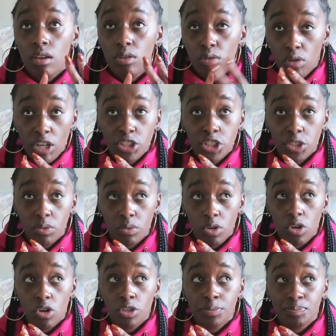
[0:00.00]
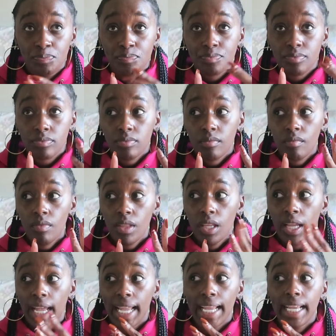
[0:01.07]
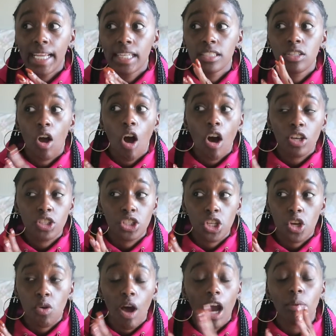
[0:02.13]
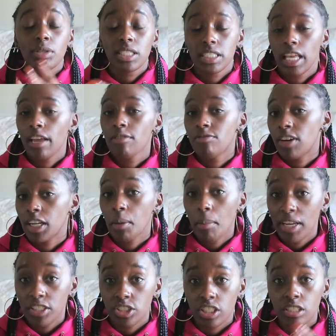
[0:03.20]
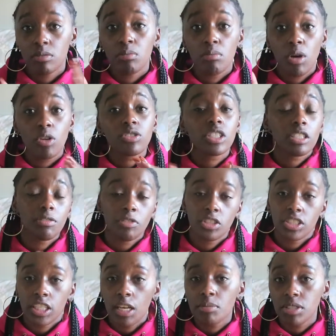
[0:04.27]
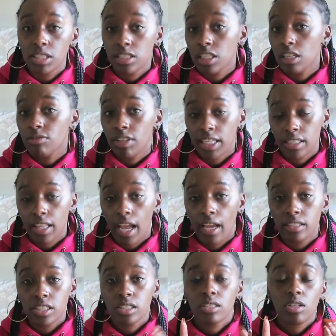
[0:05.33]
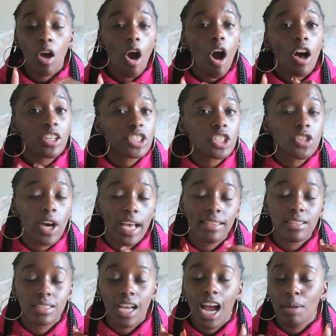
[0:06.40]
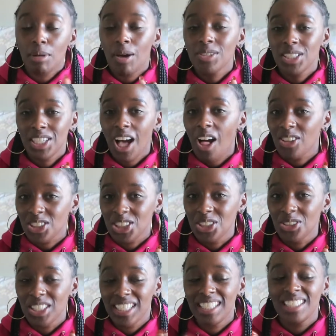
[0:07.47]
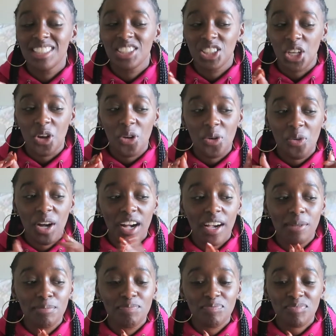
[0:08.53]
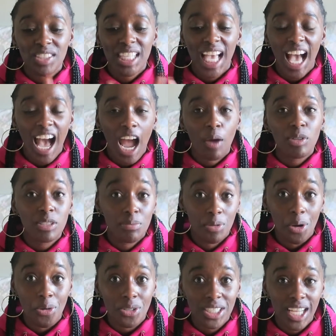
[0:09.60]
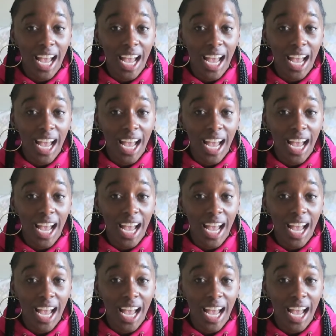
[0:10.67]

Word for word: Crunchyroll, and also I would say Funimation, mostly for dubs and stuff like that. Also, at the time, I was a college student, so um, I was broke.